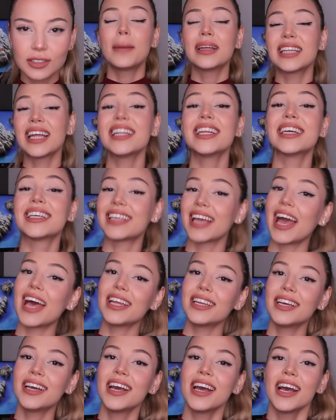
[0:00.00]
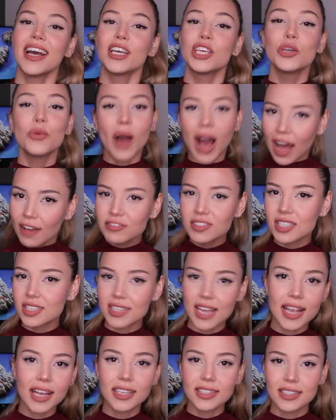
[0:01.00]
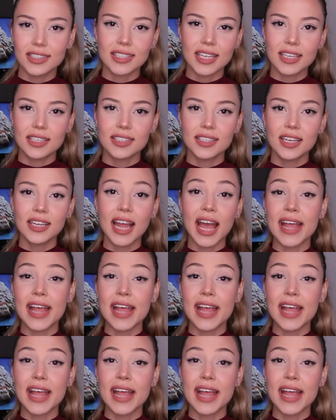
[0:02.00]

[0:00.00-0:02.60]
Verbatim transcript: But then again, you have to stay consistent